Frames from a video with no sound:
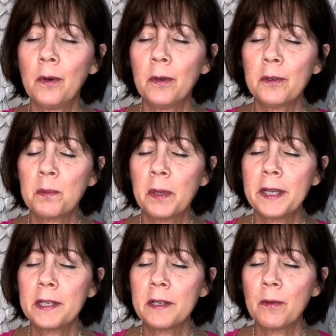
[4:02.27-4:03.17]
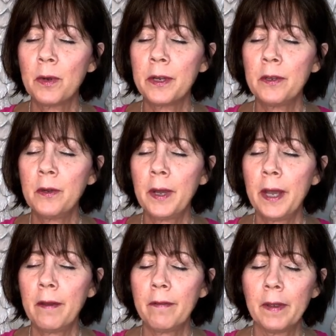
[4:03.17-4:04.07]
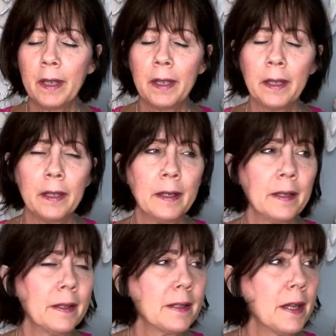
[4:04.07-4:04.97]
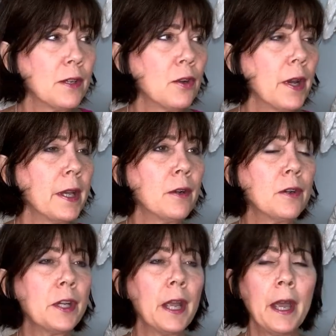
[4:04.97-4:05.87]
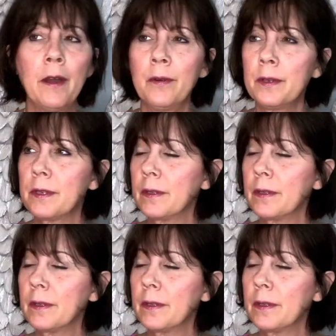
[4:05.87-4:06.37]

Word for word: all those places where you have sent your energy out.